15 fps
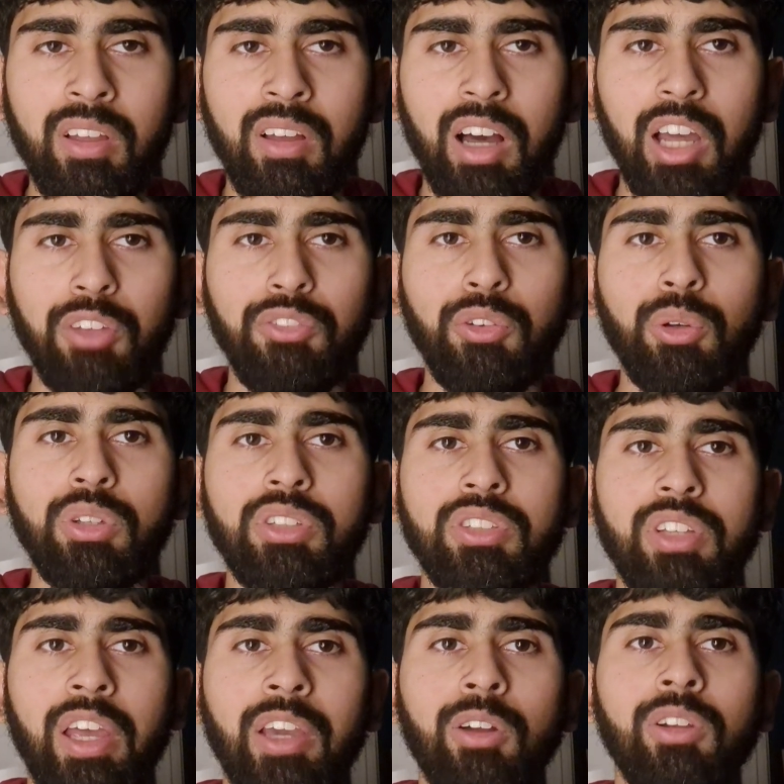I feel
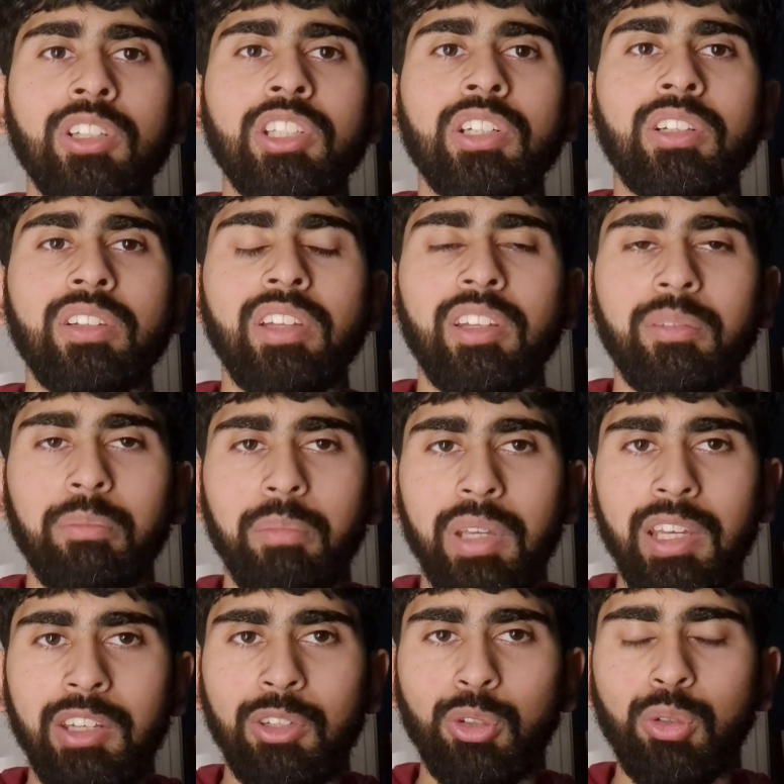psychologically it
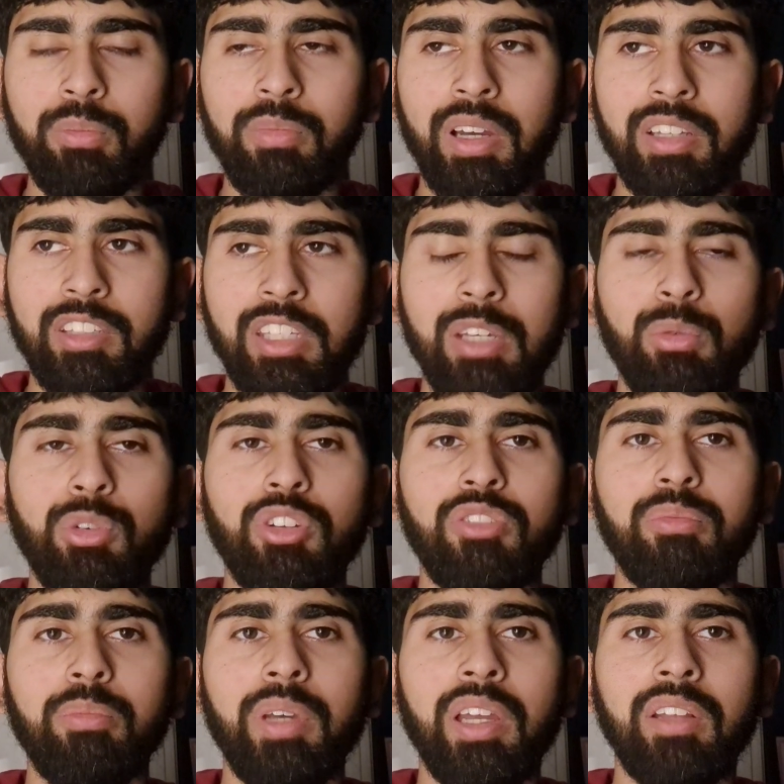may do, as he would
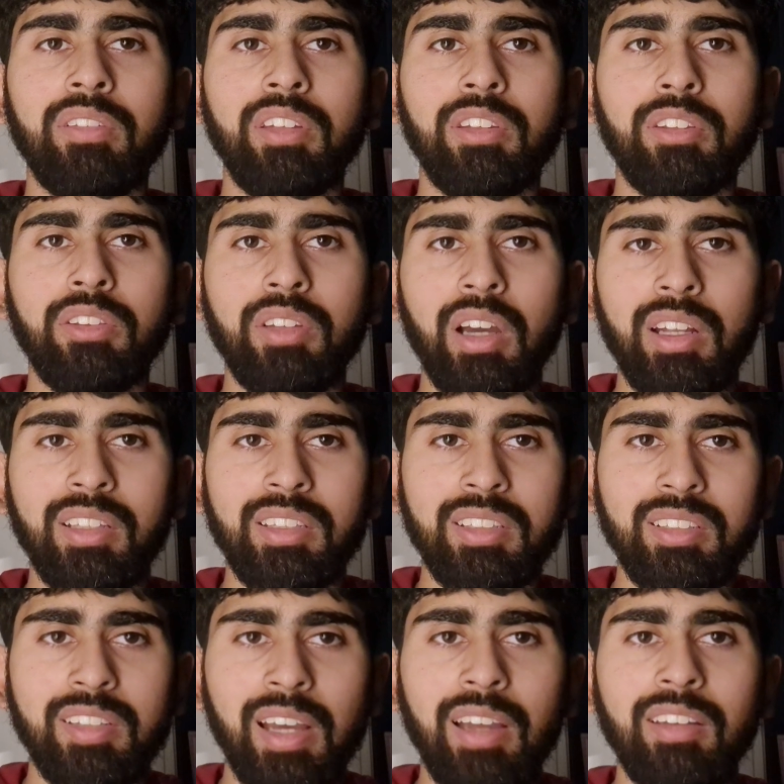have been the 3rd
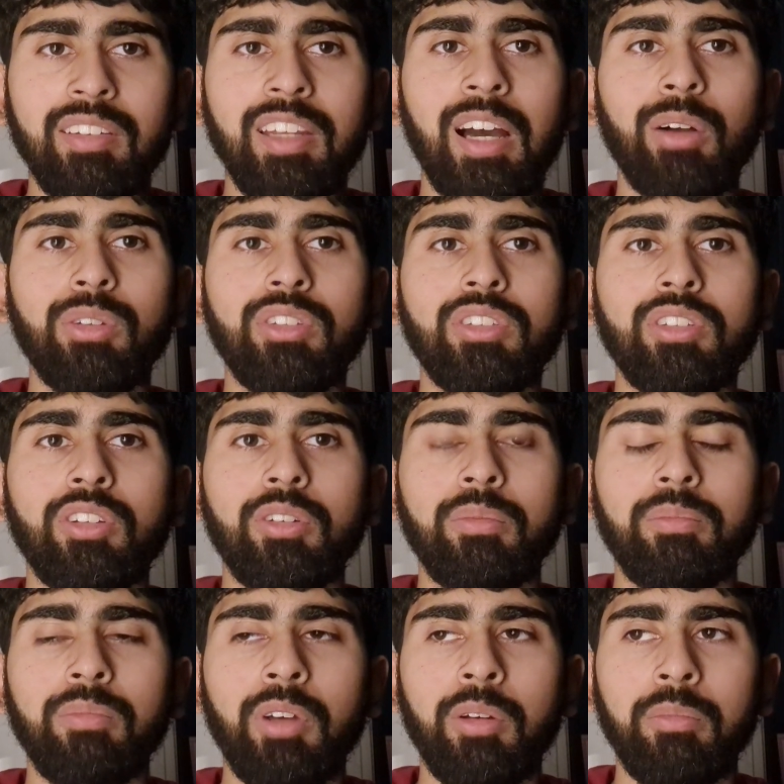standout
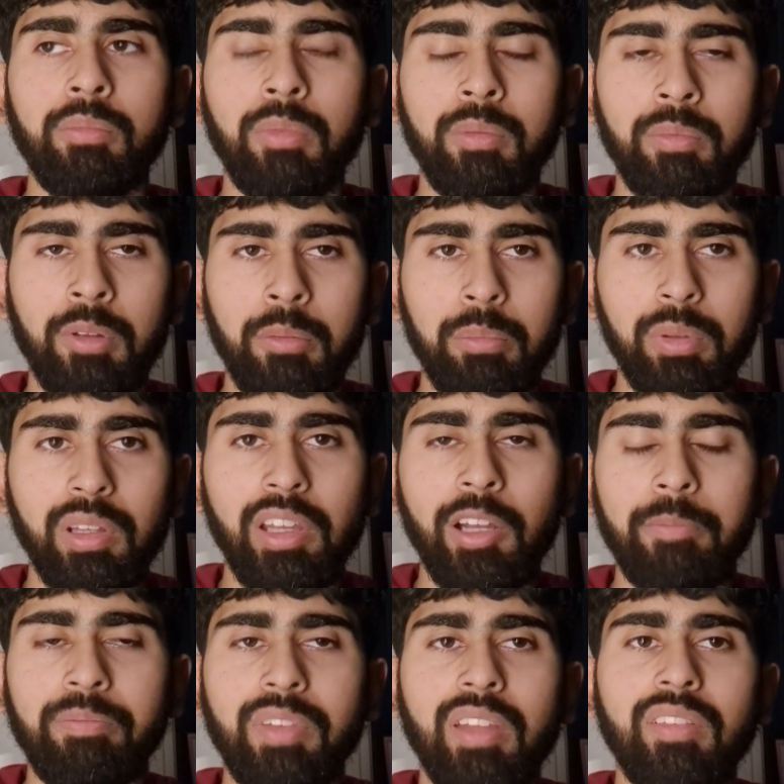
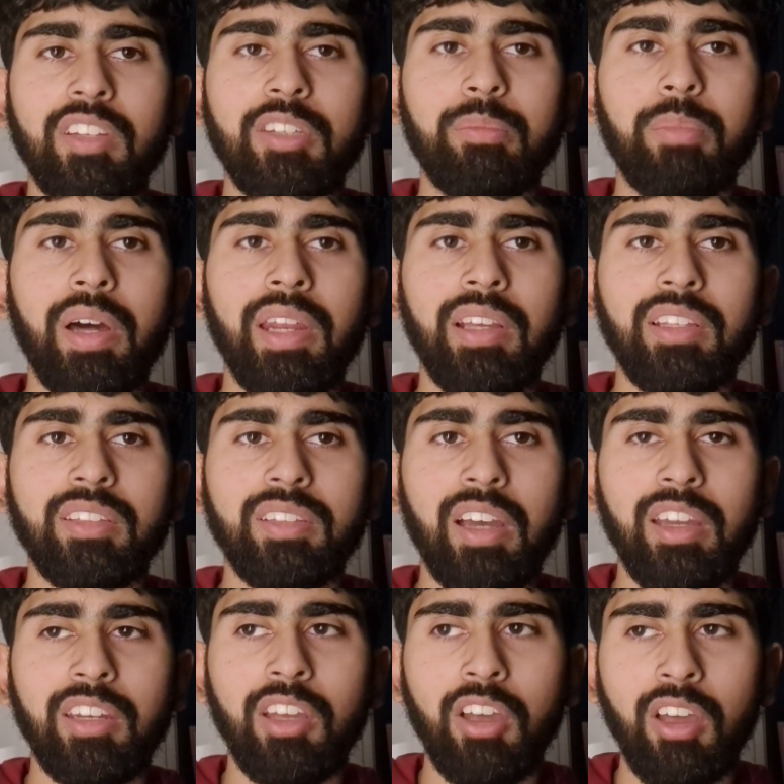player in this batting
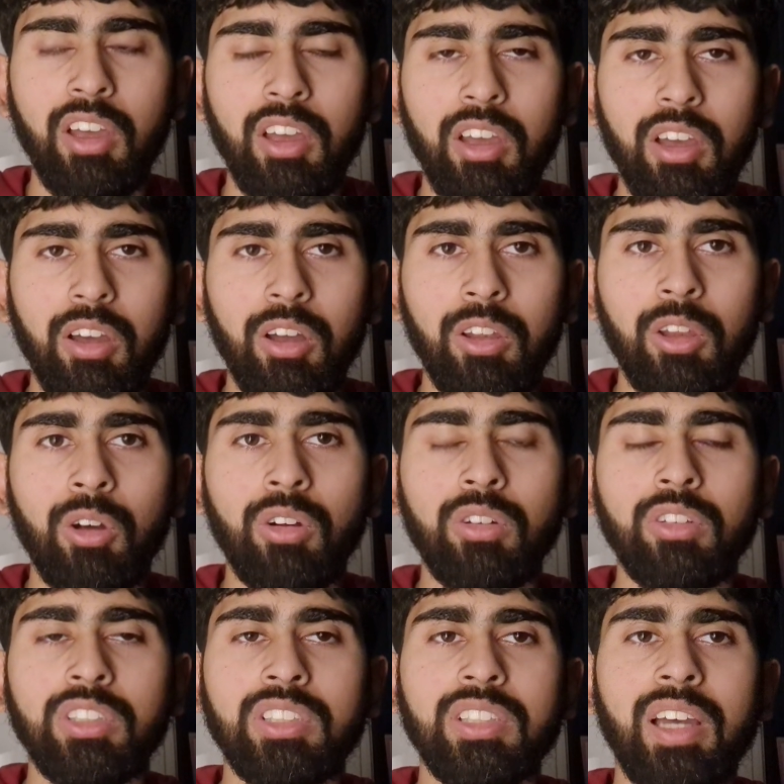side,
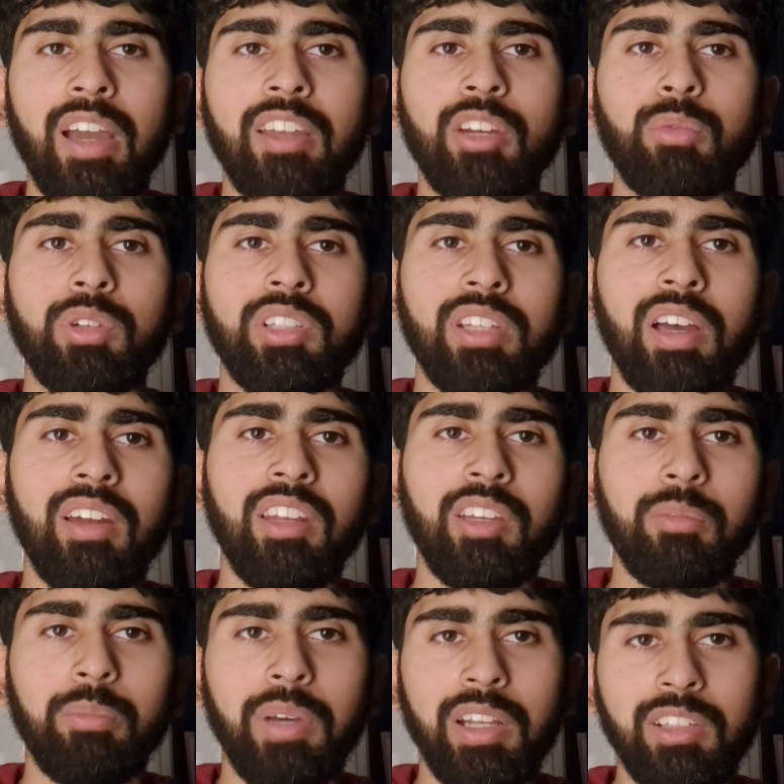alongside of returning
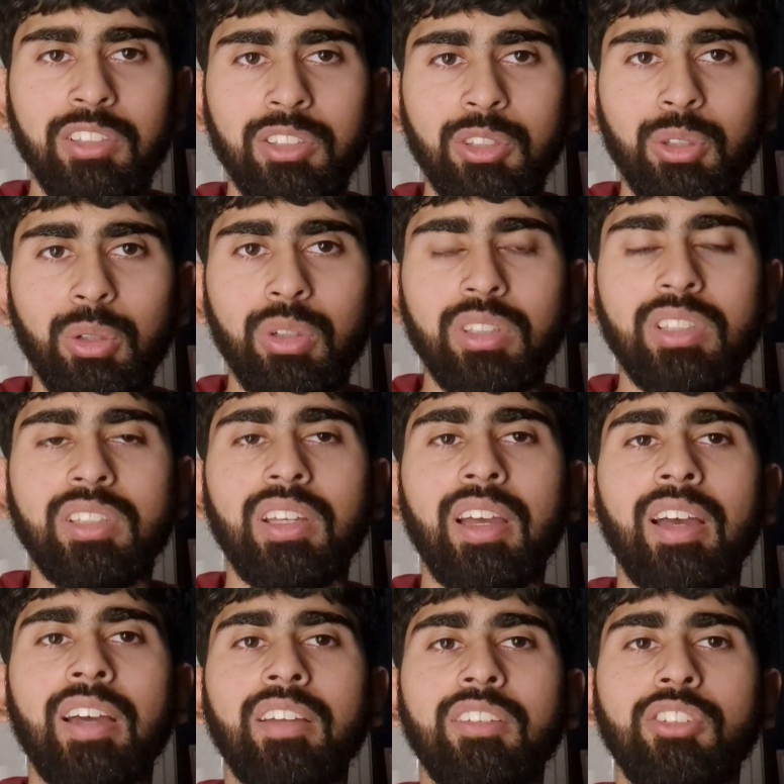Ben Stokes
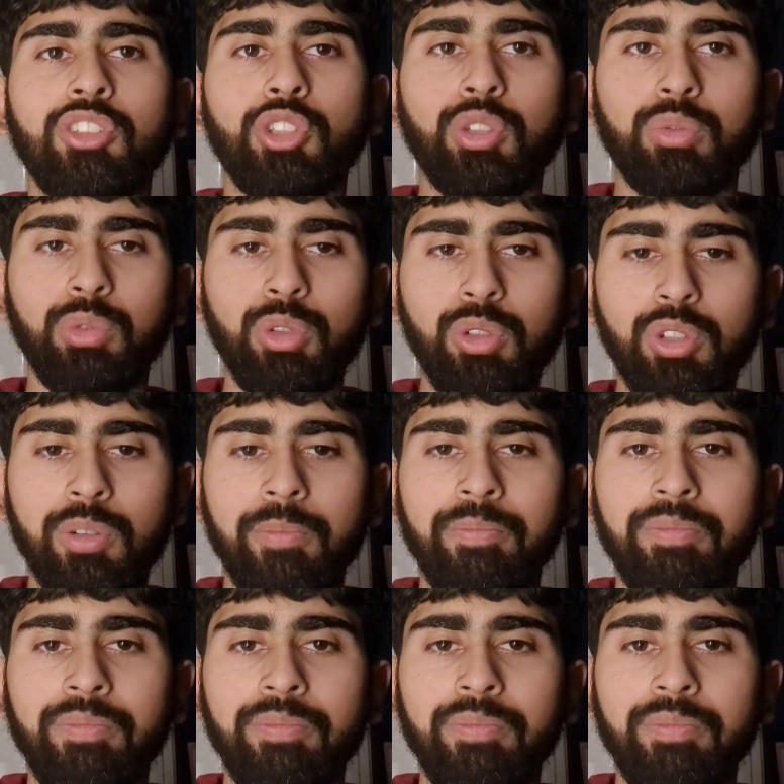and Joe Root.